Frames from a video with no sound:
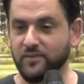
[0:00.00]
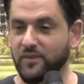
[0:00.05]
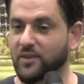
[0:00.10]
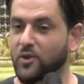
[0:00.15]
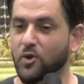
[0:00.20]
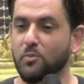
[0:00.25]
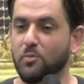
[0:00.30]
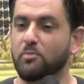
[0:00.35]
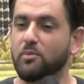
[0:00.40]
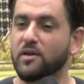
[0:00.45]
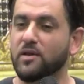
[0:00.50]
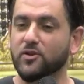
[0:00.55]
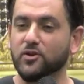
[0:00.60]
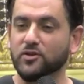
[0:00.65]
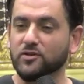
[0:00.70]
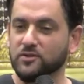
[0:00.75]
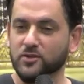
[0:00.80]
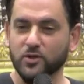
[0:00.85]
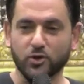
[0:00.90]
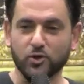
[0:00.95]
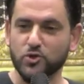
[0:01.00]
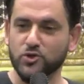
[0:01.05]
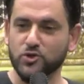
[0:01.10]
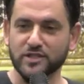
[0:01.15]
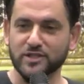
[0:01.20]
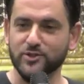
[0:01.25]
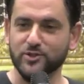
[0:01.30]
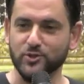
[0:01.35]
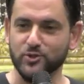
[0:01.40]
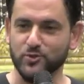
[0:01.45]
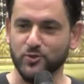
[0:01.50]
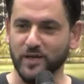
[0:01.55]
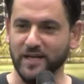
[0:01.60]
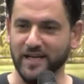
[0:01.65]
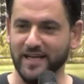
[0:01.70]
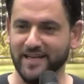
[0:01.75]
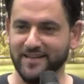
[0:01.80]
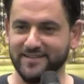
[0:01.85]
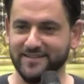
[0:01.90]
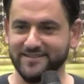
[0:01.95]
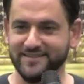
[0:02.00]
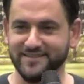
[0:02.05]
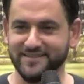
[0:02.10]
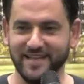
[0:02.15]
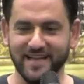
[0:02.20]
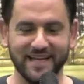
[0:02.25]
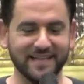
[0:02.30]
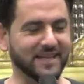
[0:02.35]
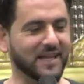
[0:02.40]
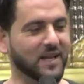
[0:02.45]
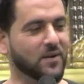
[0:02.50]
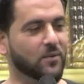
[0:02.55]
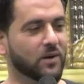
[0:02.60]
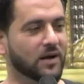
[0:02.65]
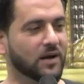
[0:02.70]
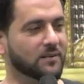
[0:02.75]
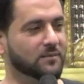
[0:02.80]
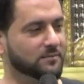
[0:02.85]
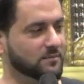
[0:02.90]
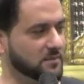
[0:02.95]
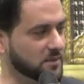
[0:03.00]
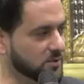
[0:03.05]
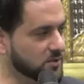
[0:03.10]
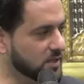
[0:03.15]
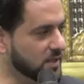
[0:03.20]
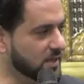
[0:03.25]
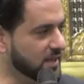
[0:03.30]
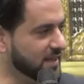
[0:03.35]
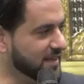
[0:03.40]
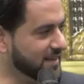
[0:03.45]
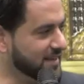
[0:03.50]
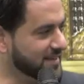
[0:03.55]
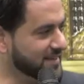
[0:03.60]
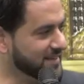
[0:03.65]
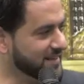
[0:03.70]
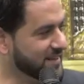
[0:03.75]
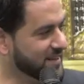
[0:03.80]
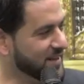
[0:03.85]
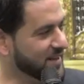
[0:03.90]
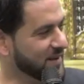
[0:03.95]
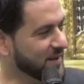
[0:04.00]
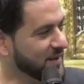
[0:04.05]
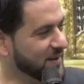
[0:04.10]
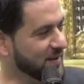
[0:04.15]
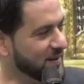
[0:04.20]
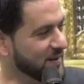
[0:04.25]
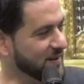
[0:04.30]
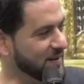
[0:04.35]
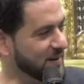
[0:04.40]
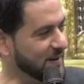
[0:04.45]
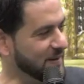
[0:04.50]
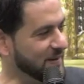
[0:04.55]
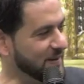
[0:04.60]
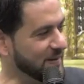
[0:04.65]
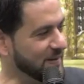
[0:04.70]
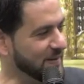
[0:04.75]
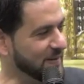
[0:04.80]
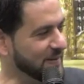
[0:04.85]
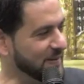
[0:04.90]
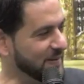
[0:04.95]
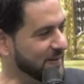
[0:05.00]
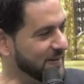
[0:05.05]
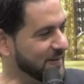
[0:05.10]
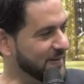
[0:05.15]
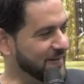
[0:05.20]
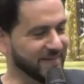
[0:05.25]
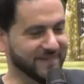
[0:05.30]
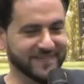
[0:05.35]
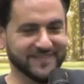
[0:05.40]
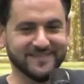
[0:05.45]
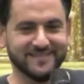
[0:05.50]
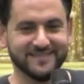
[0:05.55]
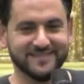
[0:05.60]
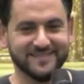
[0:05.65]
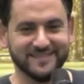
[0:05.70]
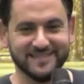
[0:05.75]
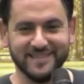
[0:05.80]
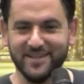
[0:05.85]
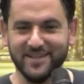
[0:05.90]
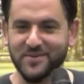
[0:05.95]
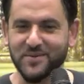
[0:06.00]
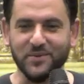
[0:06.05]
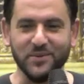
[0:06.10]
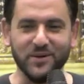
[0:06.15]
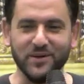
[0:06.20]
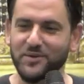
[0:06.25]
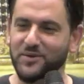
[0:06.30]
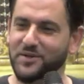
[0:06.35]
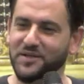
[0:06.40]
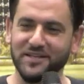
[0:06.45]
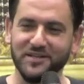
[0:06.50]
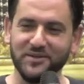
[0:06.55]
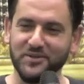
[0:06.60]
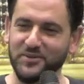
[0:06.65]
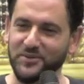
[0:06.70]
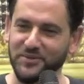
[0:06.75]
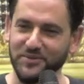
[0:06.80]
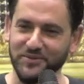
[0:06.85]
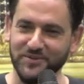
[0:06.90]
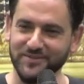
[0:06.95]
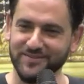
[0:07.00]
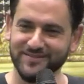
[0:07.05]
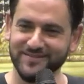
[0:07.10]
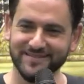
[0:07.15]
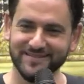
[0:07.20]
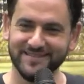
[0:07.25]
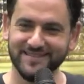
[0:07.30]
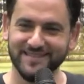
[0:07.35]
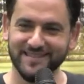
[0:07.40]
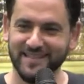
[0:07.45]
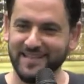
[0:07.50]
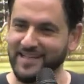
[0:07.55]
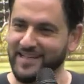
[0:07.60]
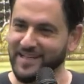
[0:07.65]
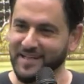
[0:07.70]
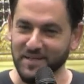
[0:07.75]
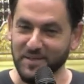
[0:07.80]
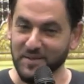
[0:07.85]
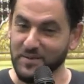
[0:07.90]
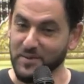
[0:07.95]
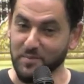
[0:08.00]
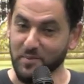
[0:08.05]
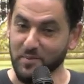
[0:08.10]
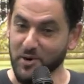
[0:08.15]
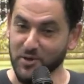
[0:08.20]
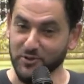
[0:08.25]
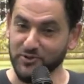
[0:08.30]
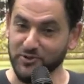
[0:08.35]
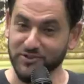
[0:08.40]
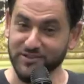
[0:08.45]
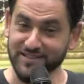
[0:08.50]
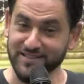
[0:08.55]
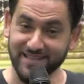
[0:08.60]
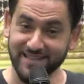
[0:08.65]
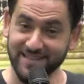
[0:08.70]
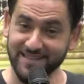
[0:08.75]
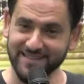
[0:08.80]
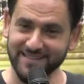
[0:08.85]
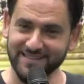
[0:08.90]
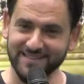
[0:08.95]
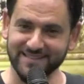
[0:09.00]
Your brother or your sister's wedding, and they want music. Uh-oh. What are you going to do? The pressure is on.